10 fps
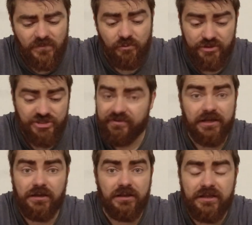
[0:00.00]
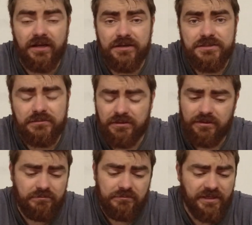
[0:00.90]
which it regularly does
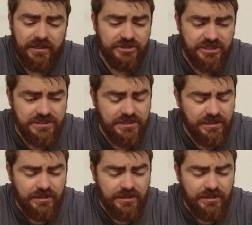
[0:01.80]
in engines,